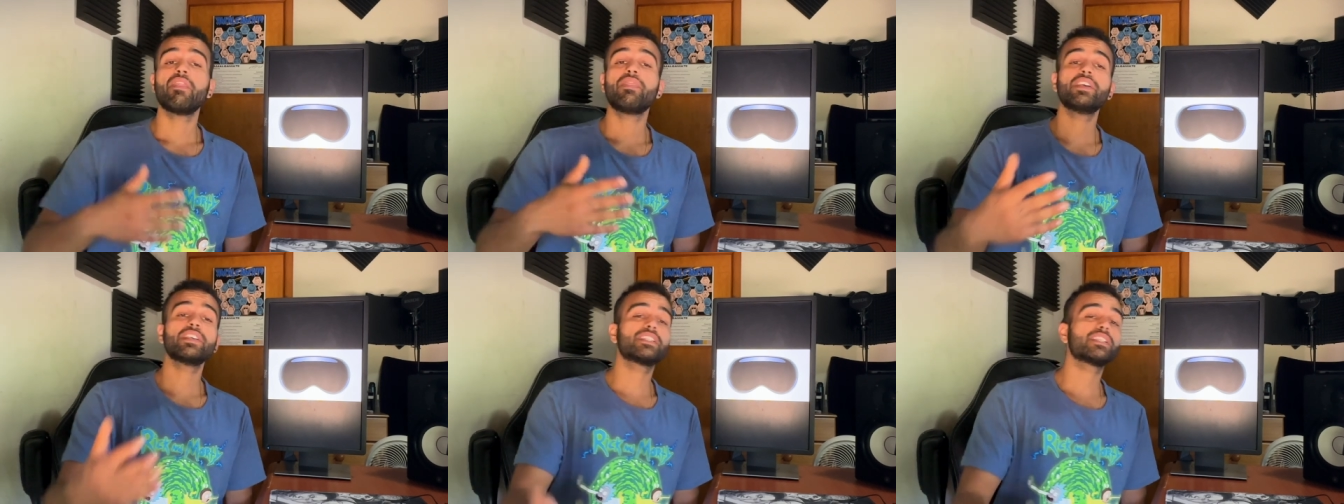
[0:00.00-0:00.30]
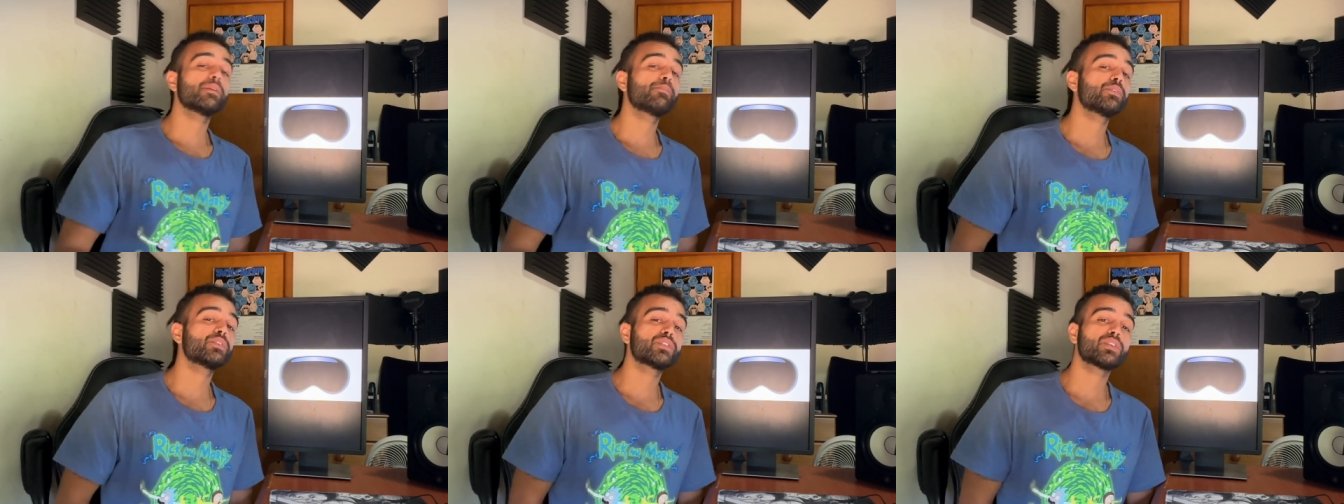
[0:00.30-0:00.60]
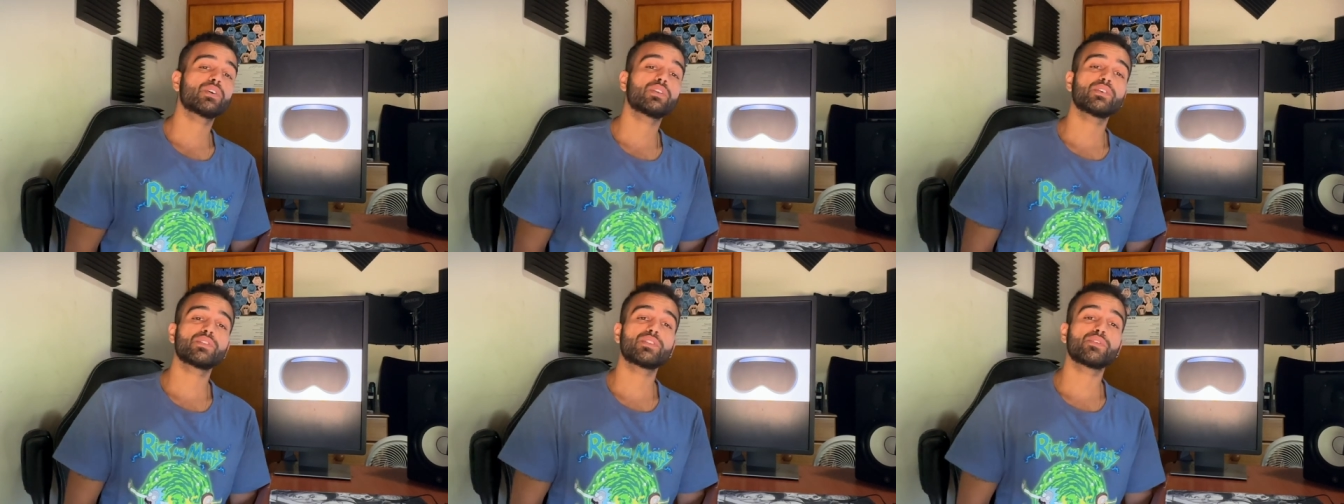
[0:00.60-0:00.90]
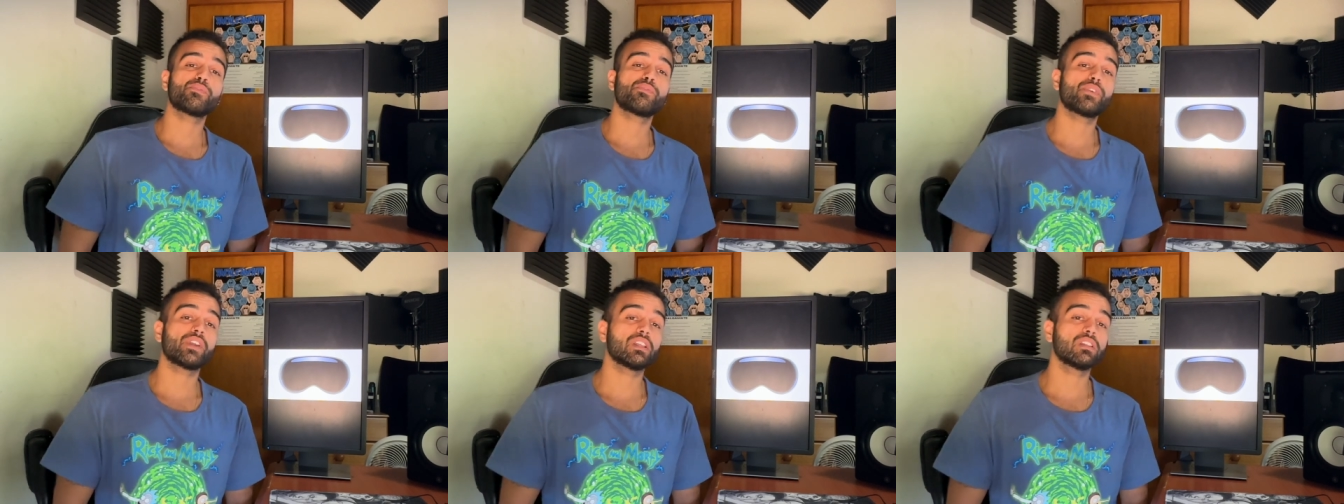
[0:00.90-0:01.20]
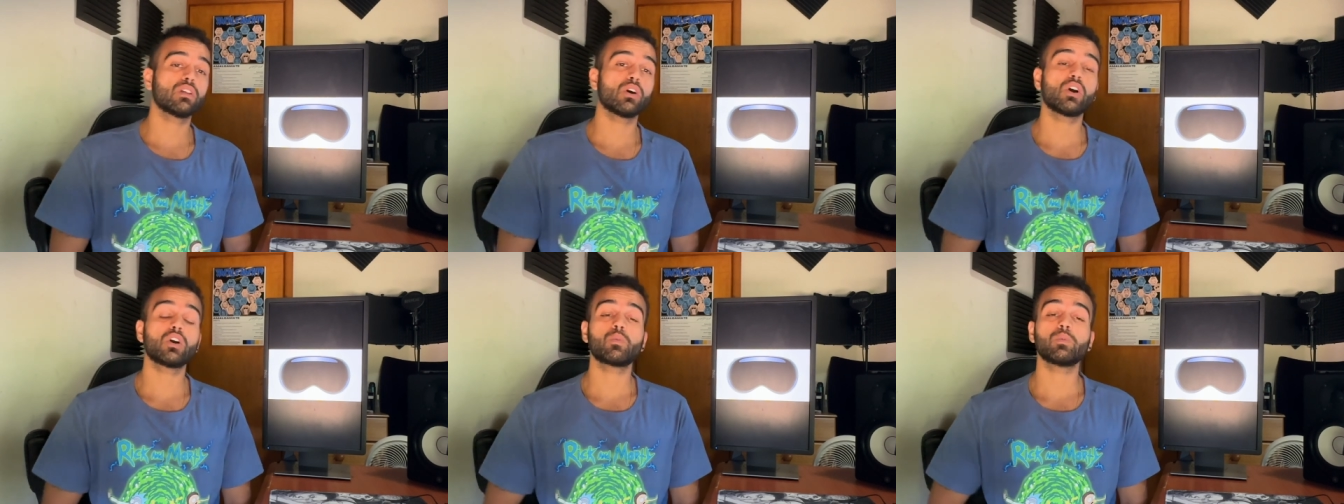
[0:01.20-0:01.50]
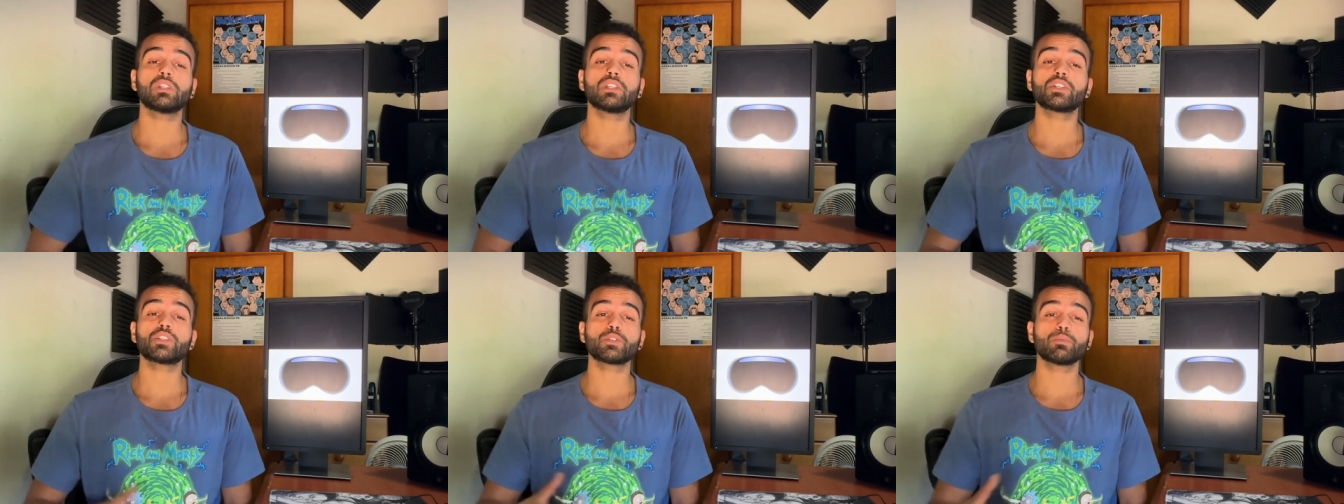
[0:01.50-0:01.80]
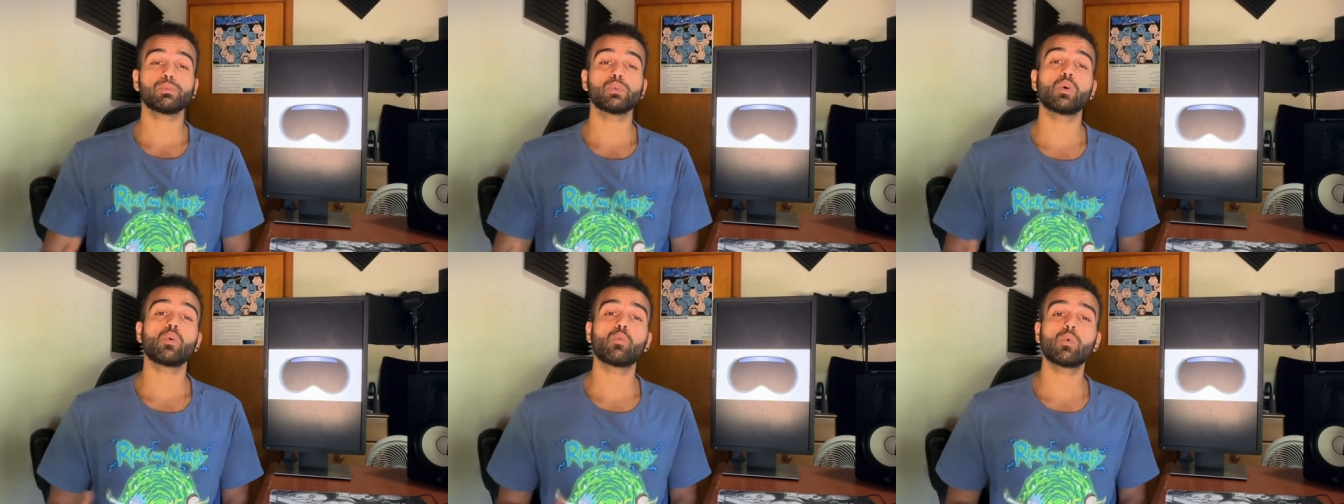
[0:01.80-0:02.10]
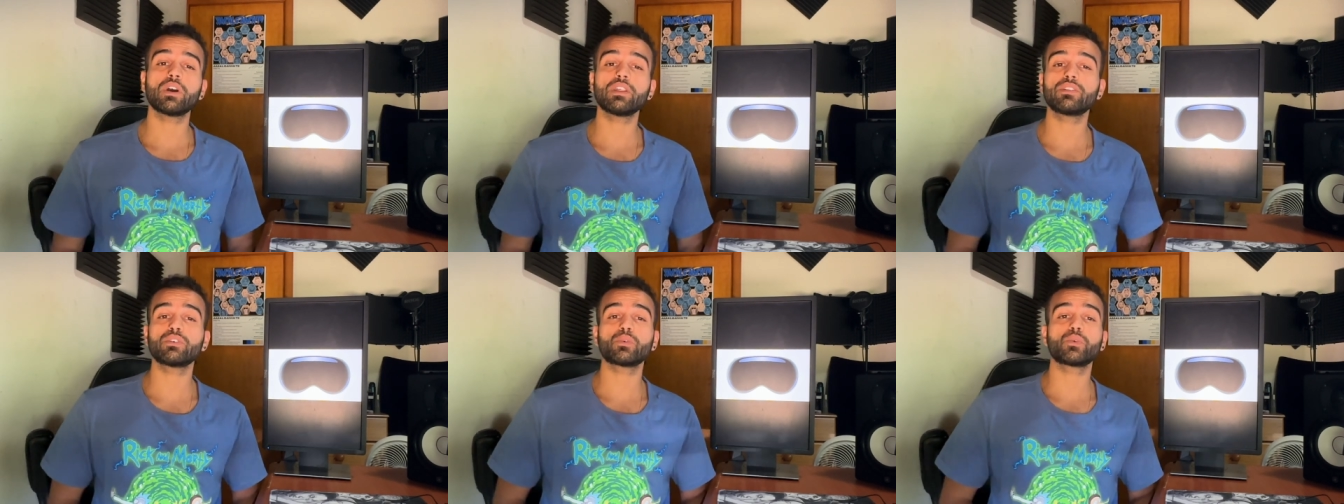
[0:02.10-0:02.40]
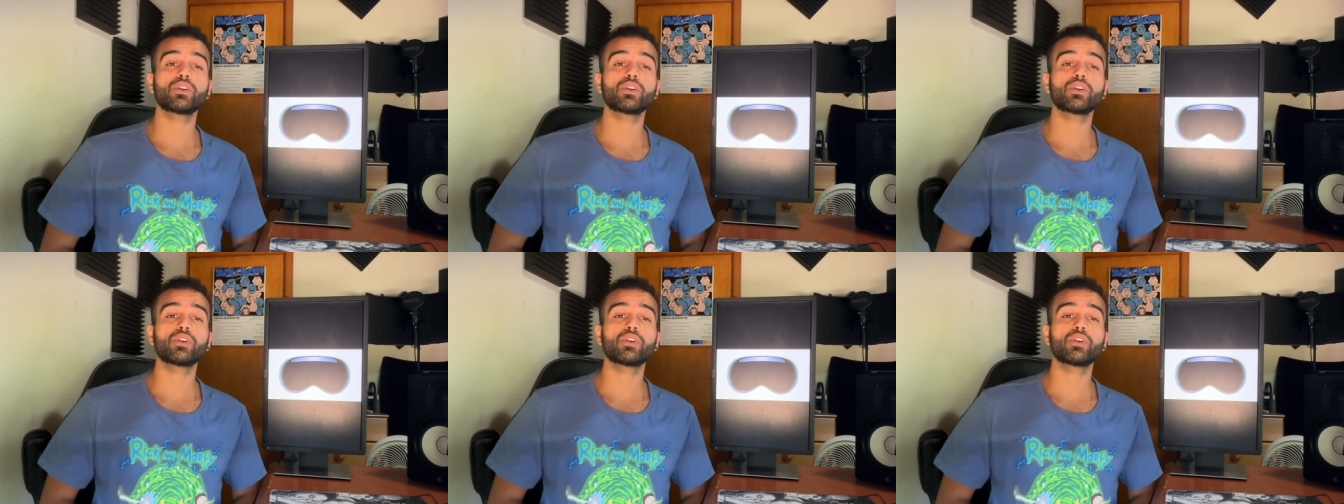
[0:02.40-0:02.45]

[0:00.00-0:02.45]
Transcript: This episode of the V Log will explore whether